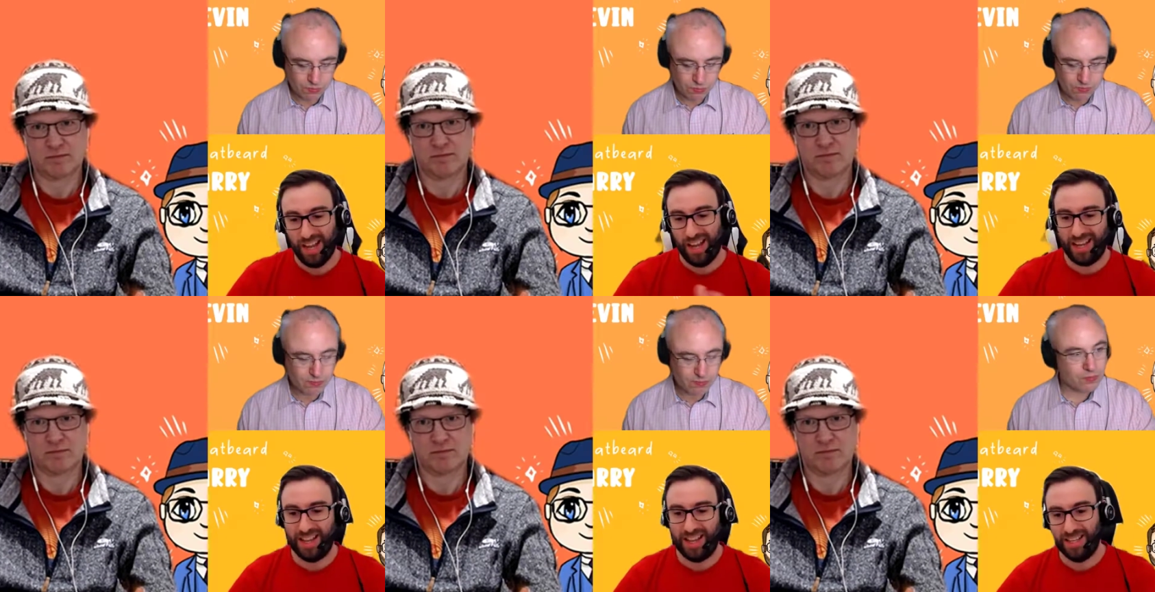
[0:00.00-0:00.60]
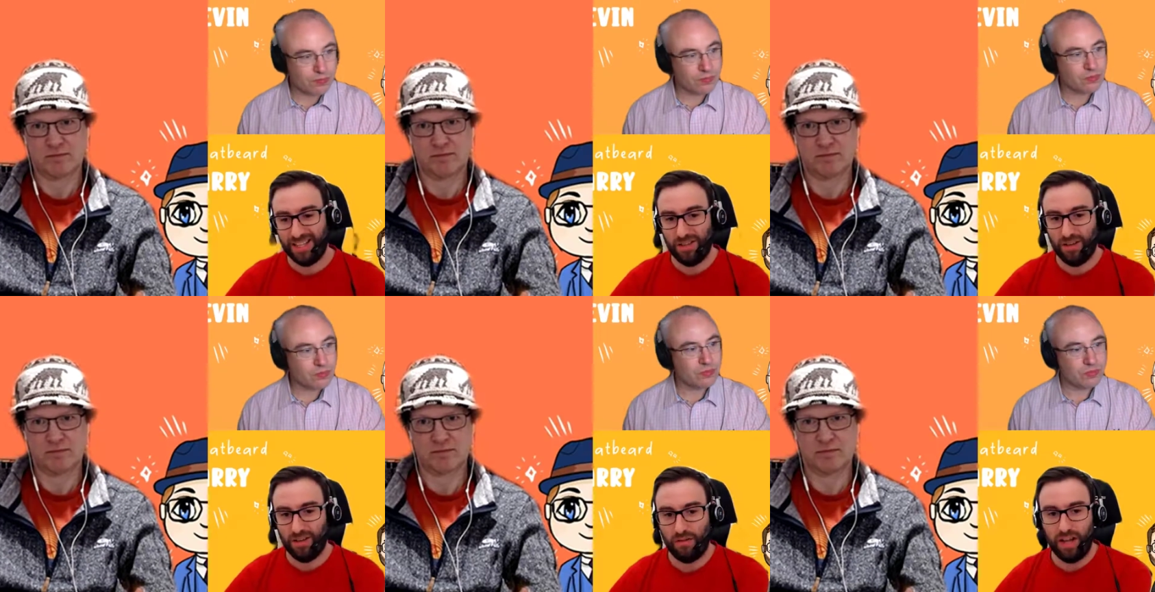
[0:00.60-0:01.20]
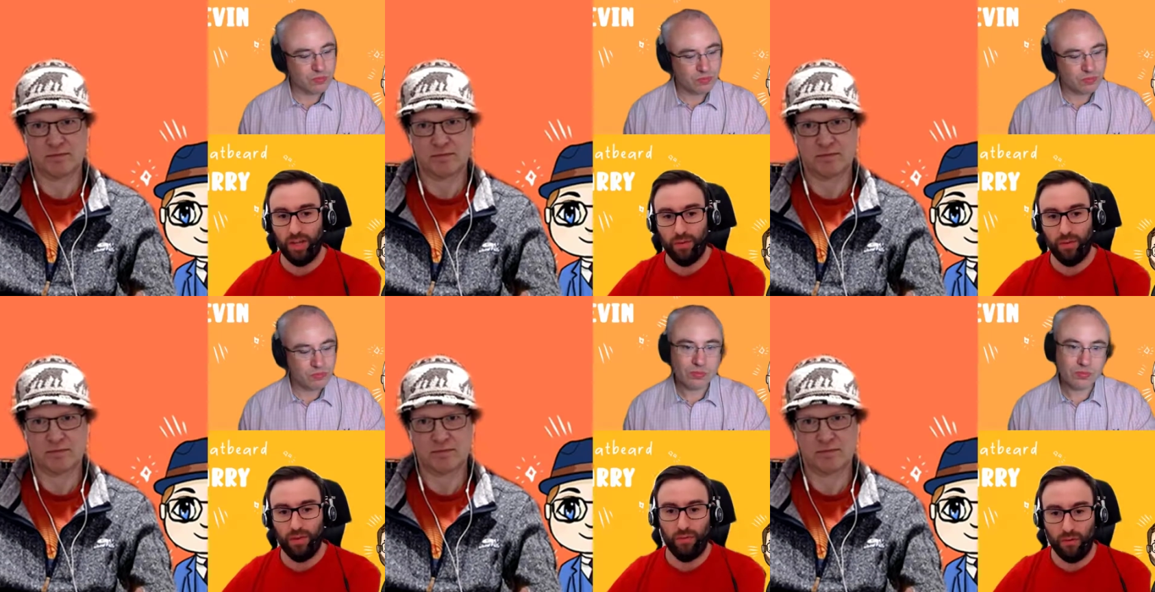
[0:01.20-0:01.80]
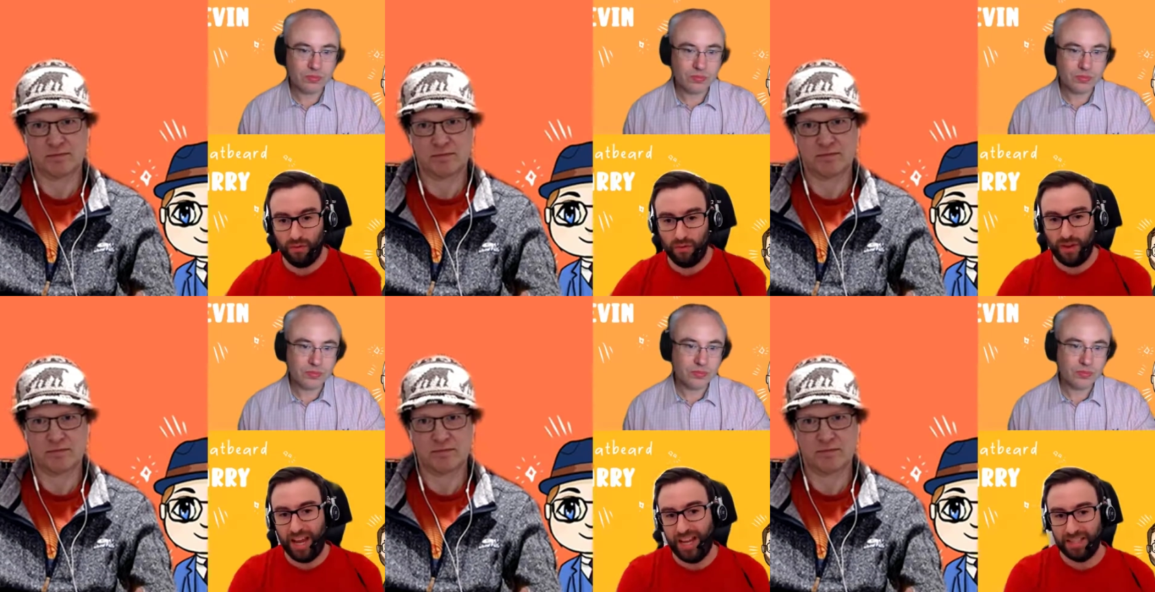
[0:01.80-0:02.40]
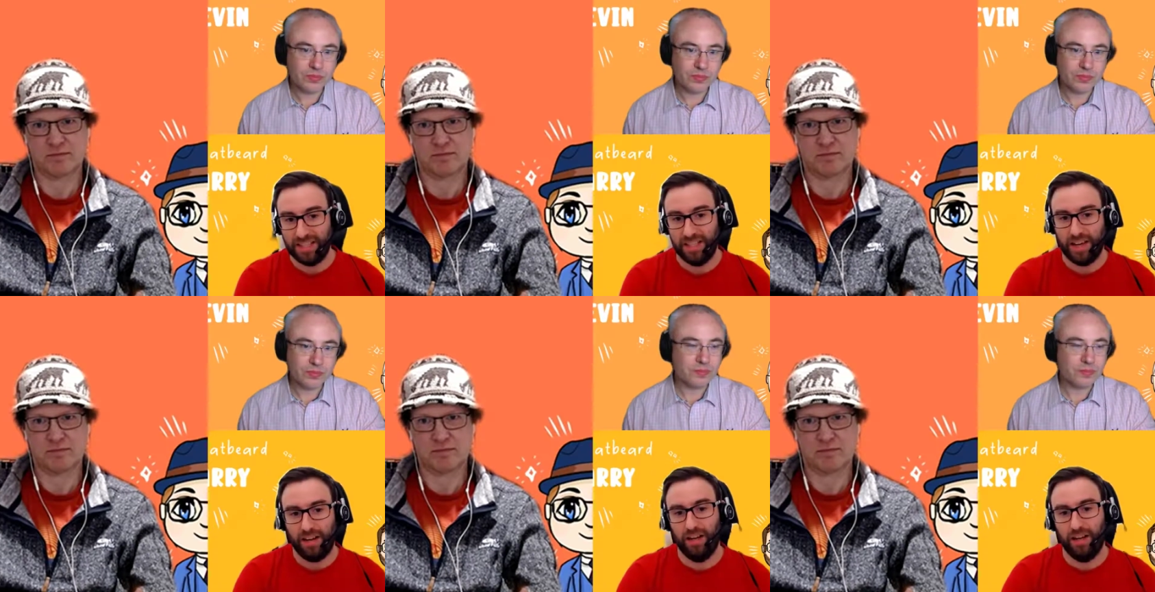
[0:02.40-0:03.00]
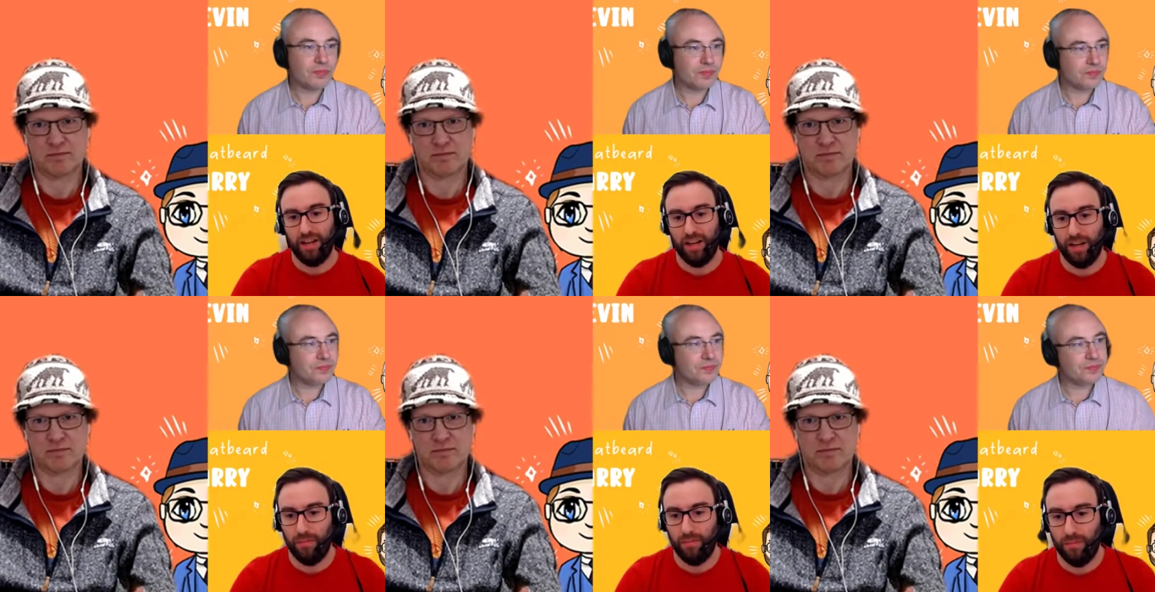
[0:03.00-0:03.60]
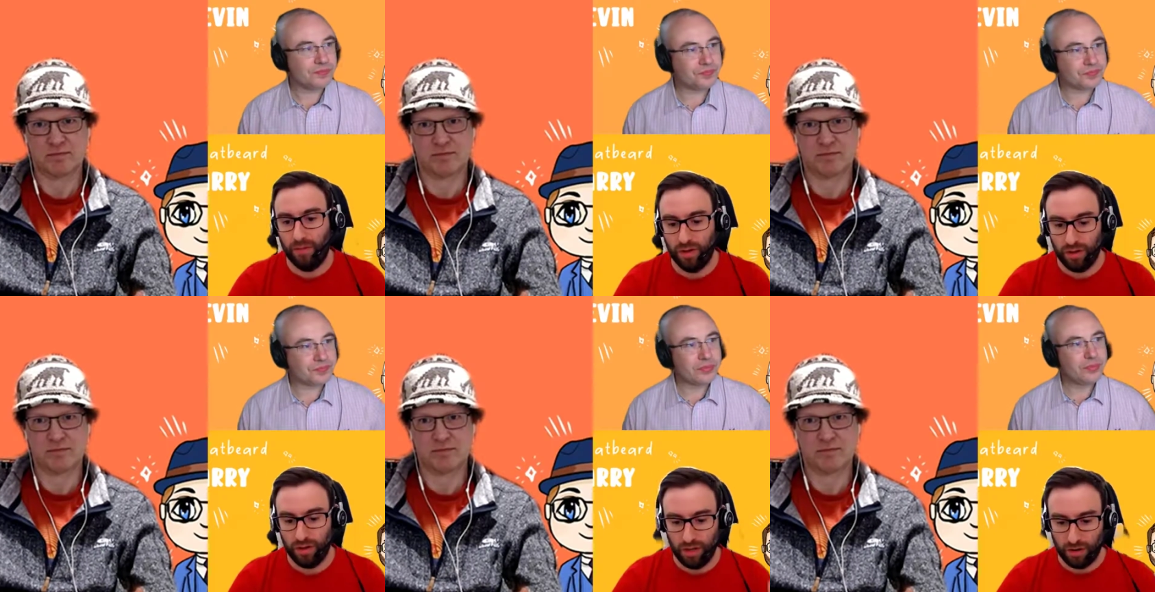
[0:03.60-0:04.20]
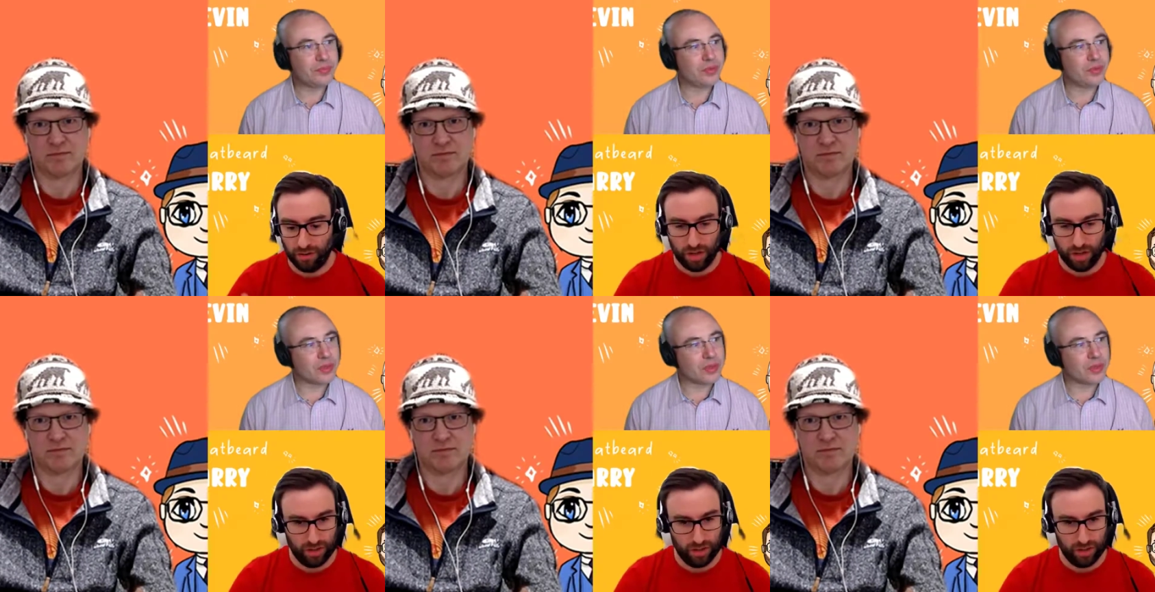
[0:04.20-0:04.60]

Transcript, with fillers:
Speaker 1: Again, this is another element that will fit into that. Um, that you know the